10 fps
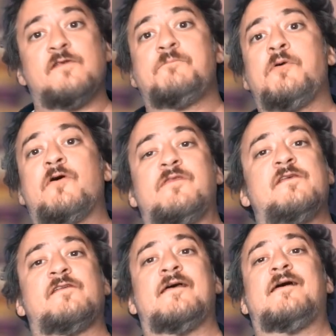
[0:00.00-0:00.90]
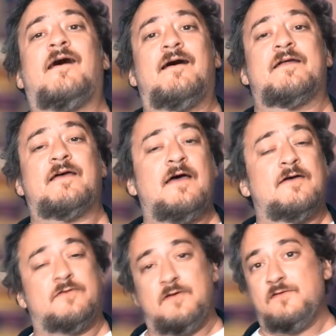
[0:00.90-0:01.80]
a book this iconic
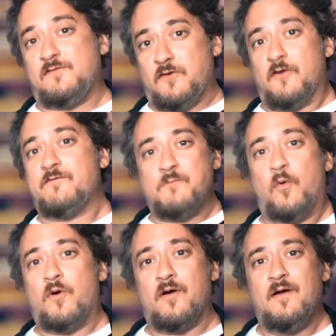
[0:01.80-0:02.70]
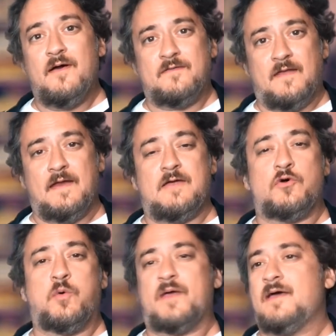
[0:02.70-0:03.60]
deserve more than a
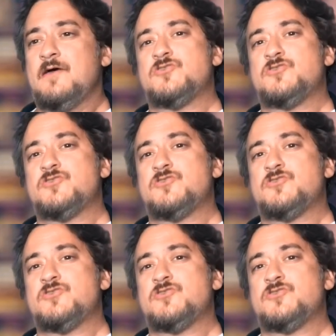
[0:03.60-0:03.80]
quick,